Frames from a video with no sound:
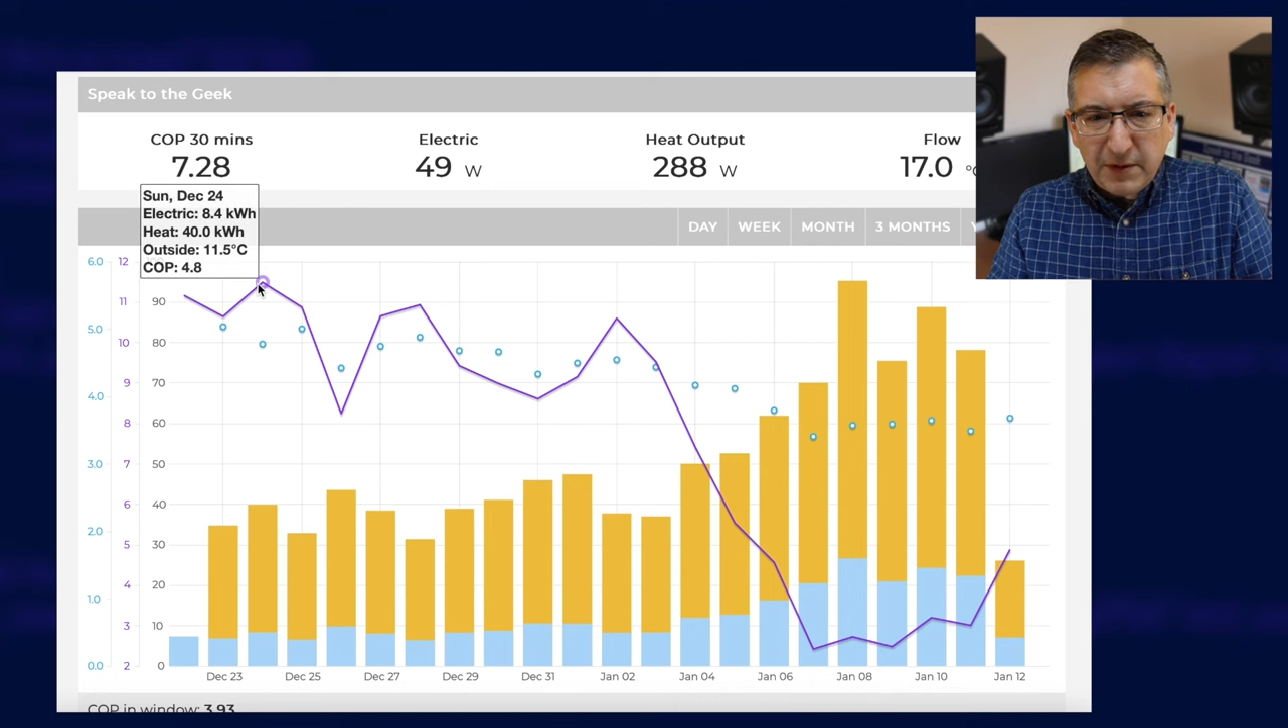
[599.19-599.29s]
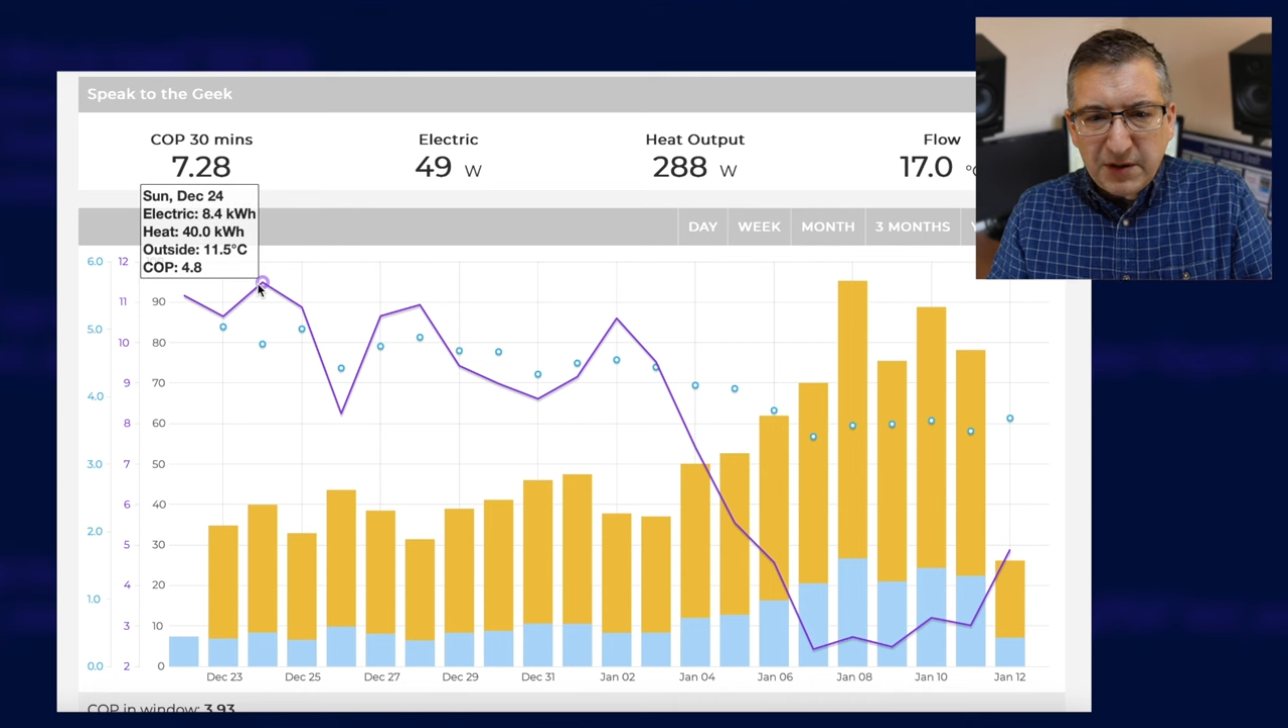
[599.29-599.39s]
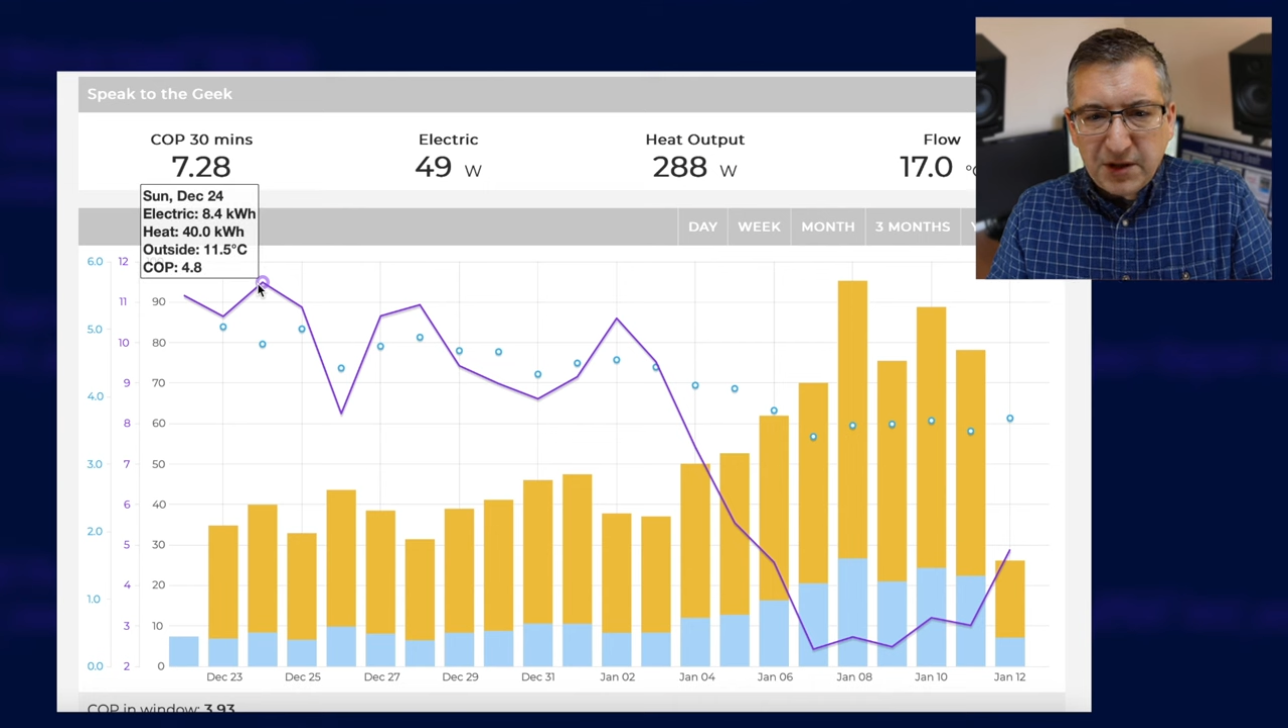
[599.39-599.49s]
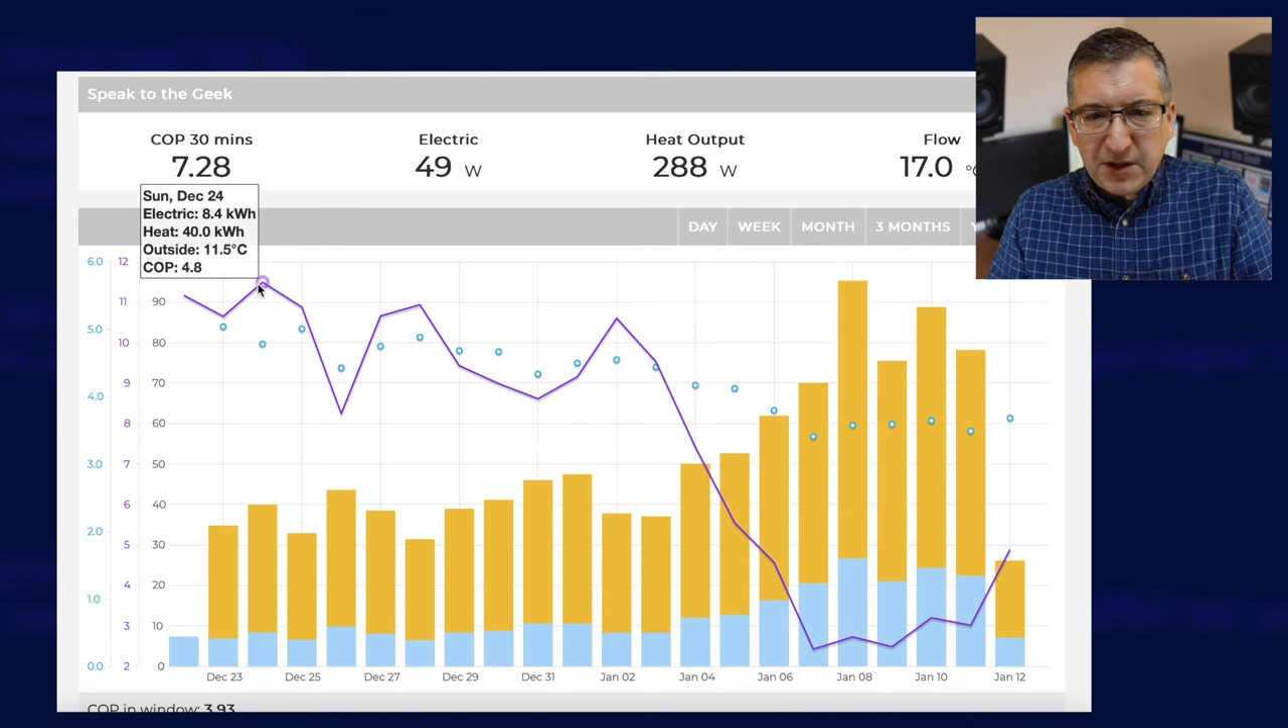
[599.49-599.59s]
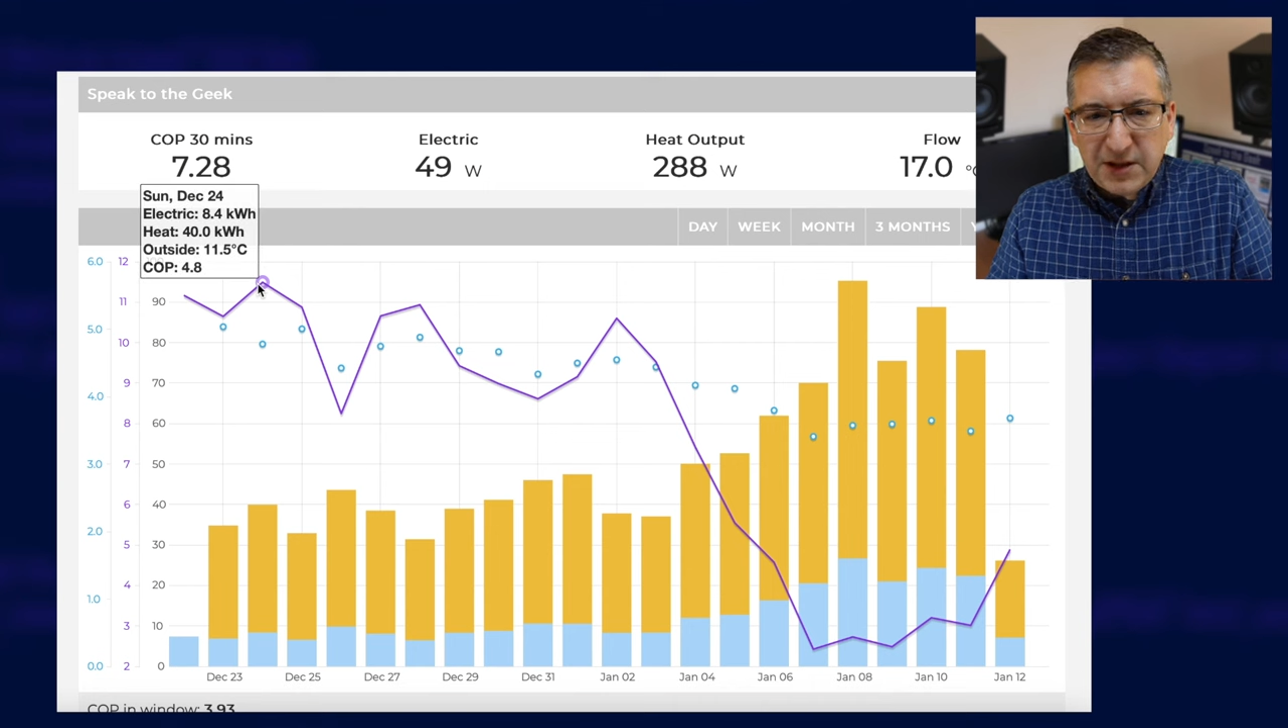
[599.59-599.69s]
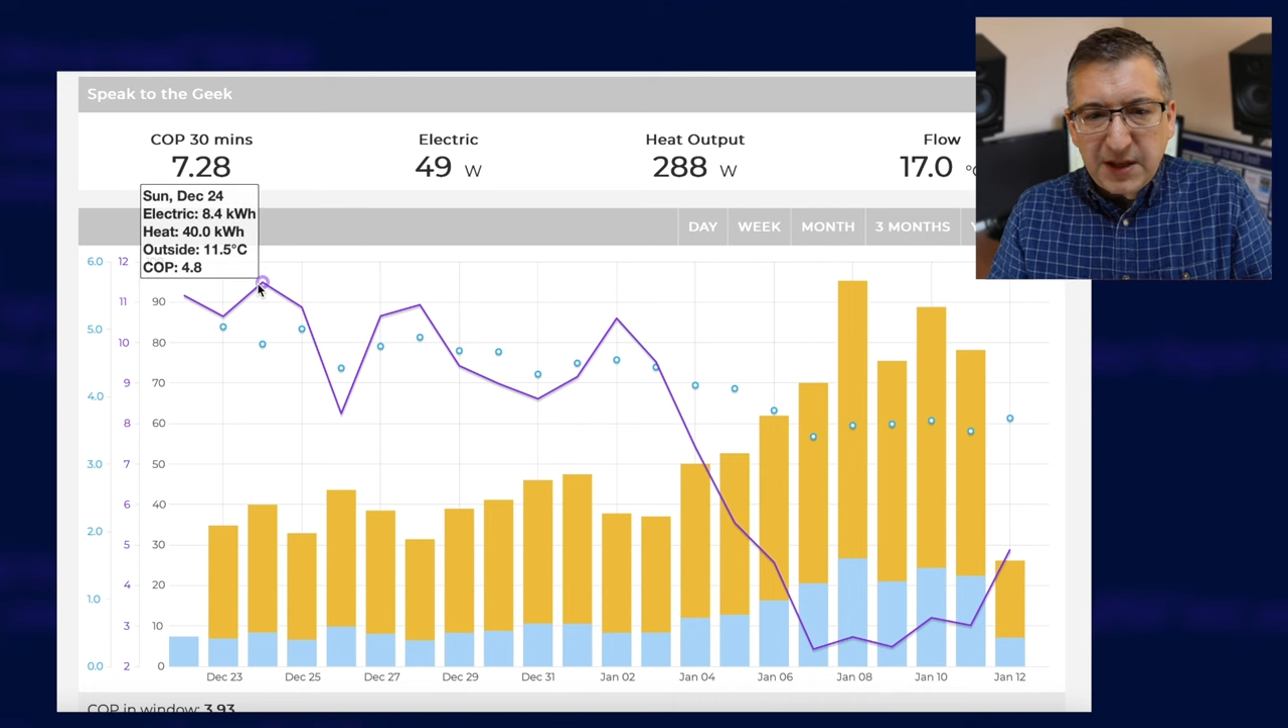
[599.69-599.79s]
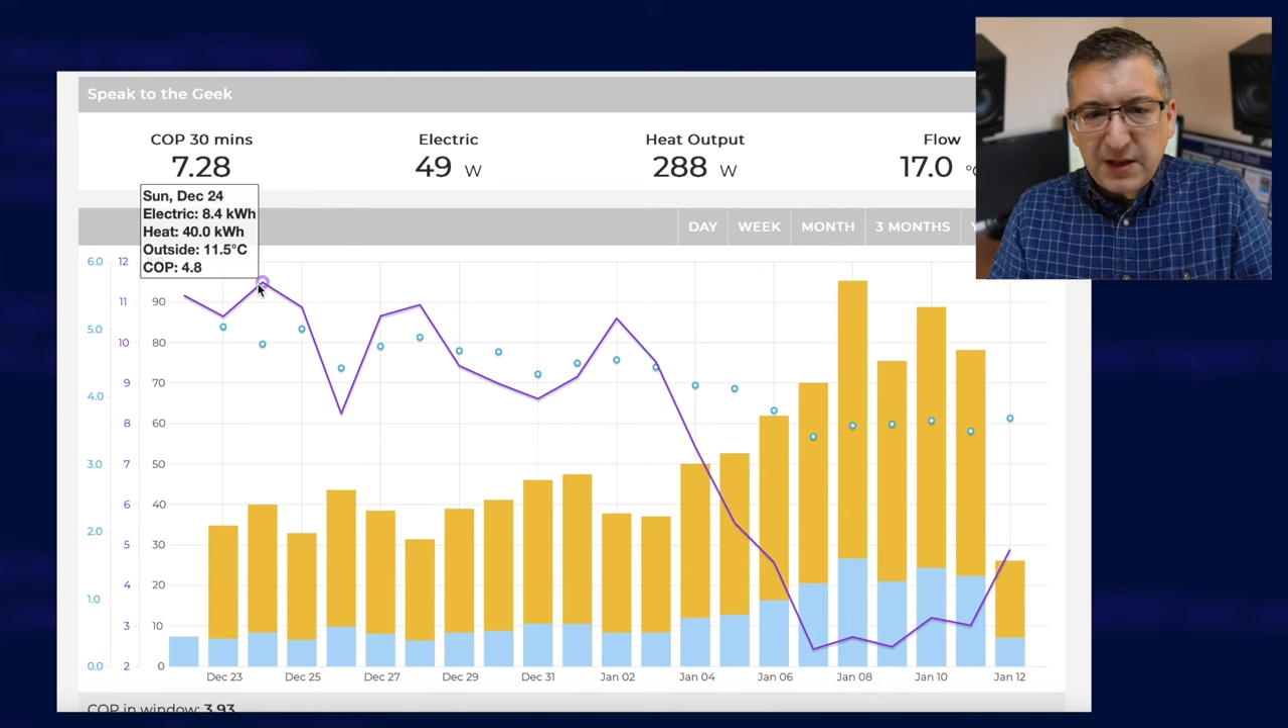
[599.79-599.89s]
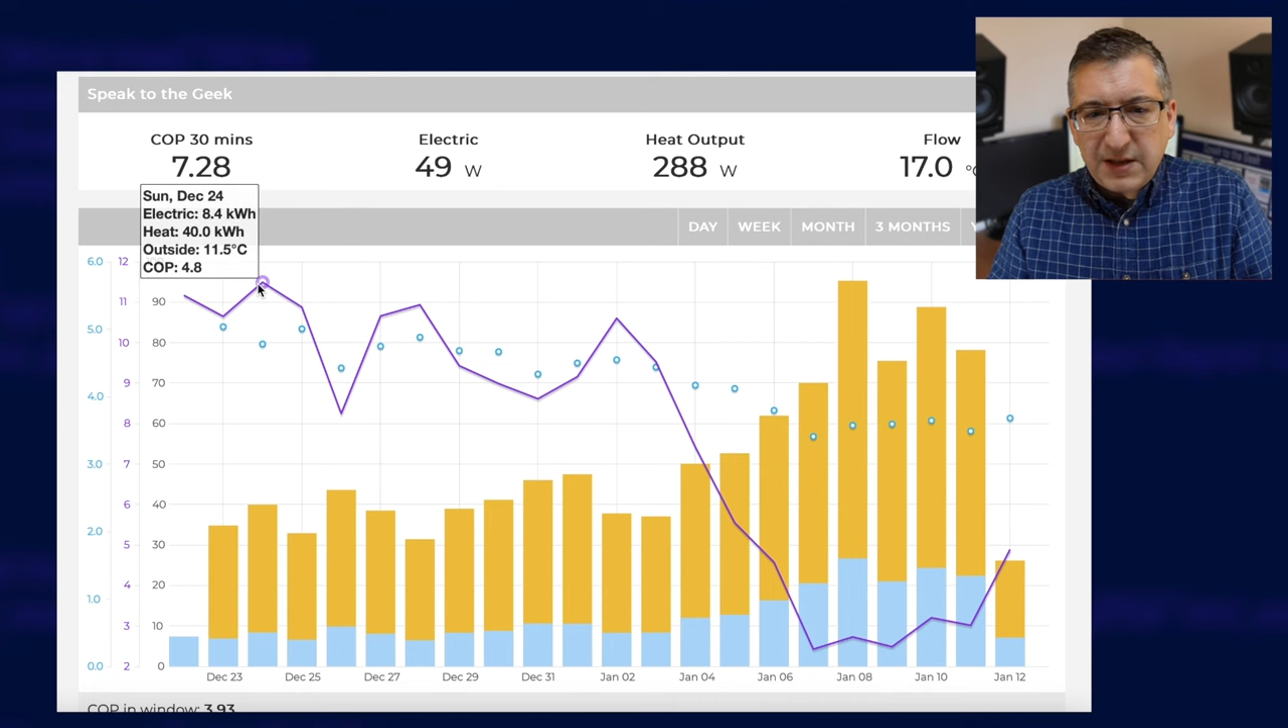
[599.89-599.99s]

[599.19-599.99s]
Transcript: which is the